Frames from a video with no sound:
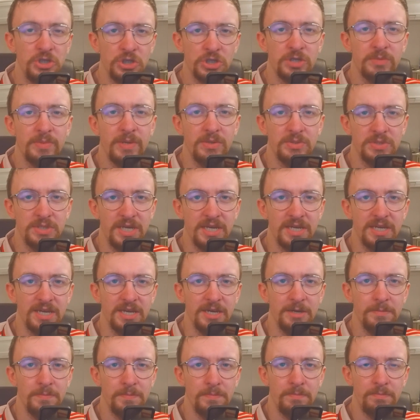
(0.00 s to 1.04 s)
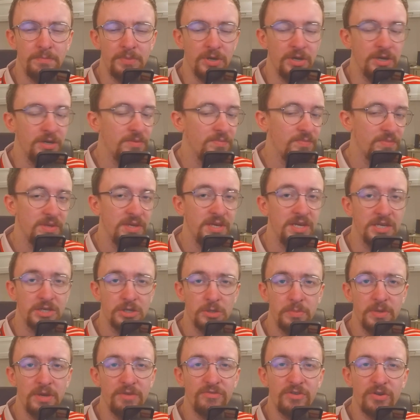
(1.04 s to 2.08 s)
about take it, but it could
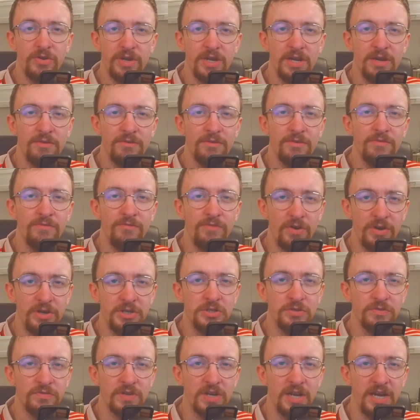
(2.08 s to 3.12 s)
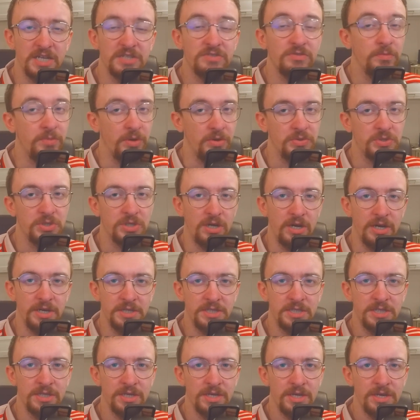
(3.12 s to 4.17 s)
be a very, very tough clash for both
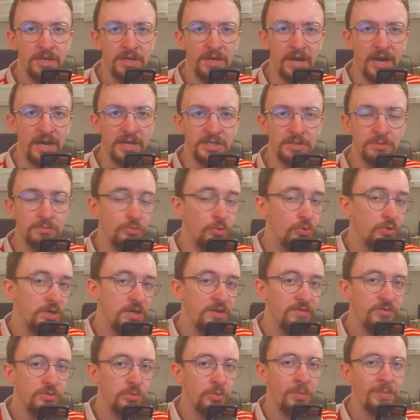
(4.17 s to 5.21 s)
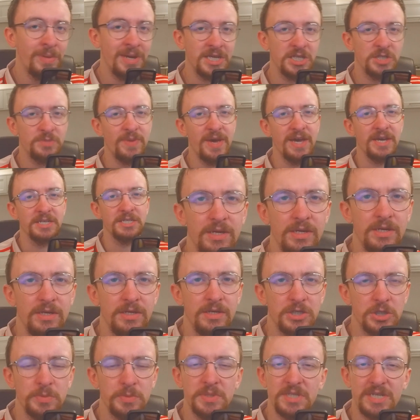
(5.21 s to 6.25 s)
sides, and more even than we may expect.
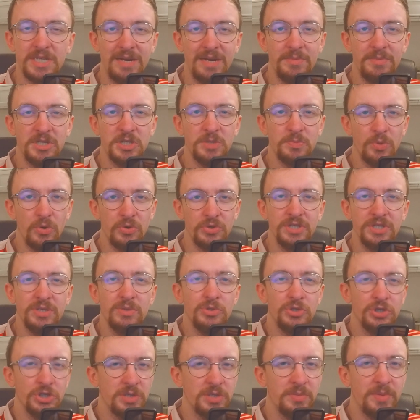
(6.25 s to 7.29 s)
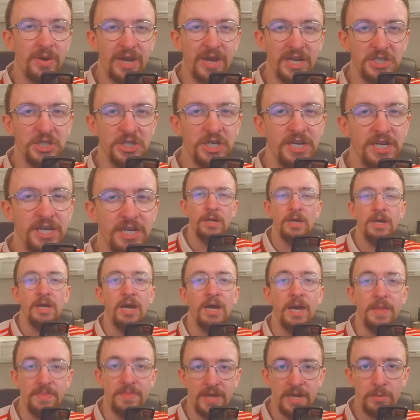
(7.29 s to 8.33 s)
Somebody's telling me Sporting will just about edge it here.
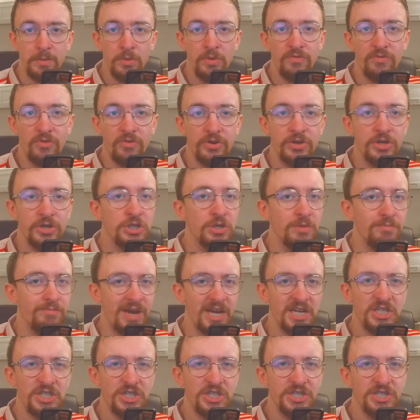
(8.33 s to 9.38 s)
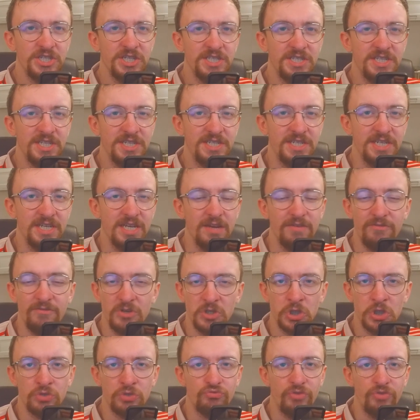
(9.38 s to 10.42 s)
And then move on to Manchester City
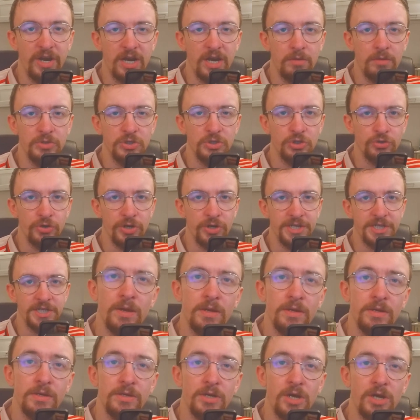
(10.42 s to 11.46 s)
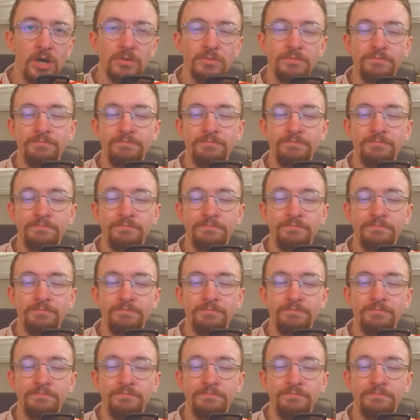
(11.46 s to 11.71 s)
versus Real Madrid. Oh,